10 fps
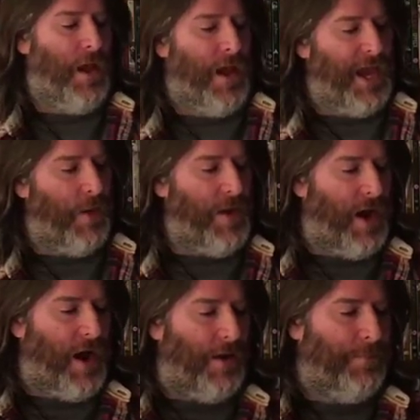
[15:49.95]
Here we
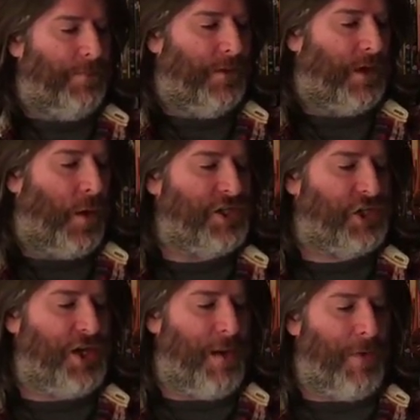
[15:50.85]
are.
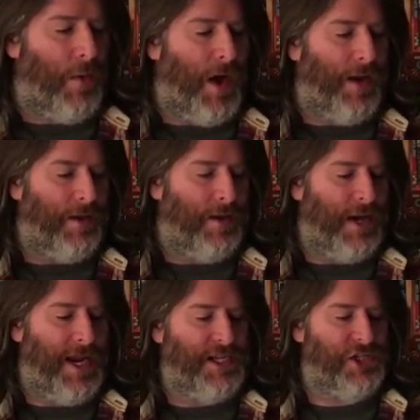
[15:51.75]
Question number one,
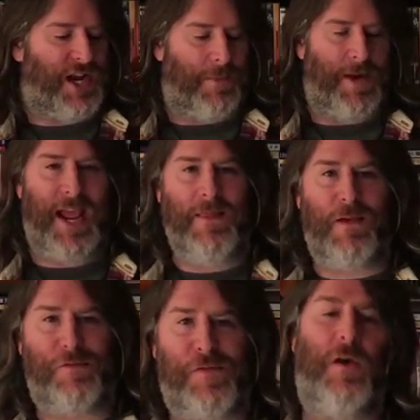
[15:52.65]
ladies and gentlemen, in
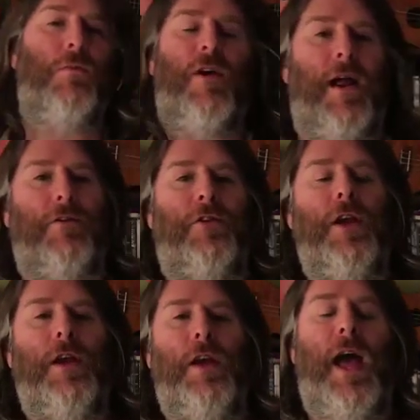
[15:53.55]
the film round.
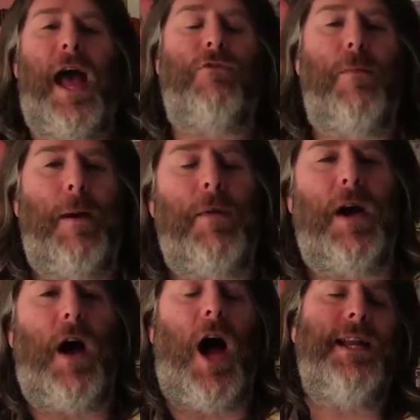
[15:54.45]
And
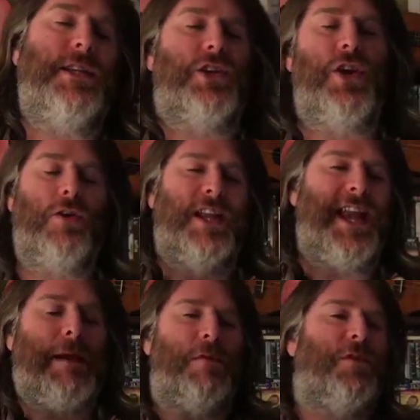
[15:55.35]
remember, I need to know the
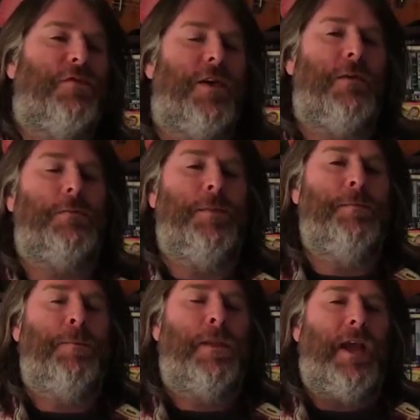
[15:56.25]
name of the film
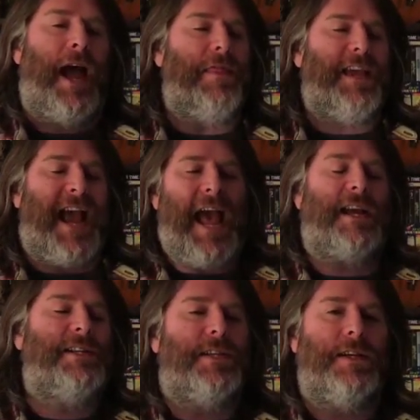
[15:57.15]
and the
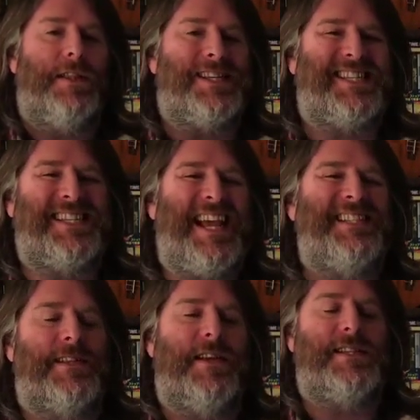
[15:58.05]
actor that
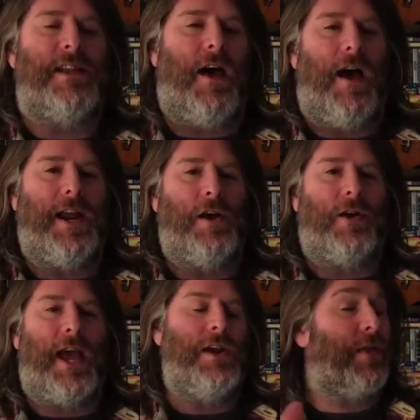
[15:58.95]
says this line,
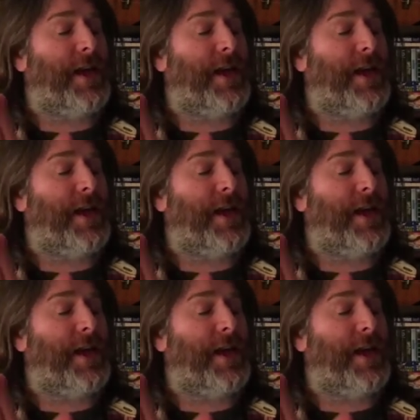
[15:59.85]
okay? Not the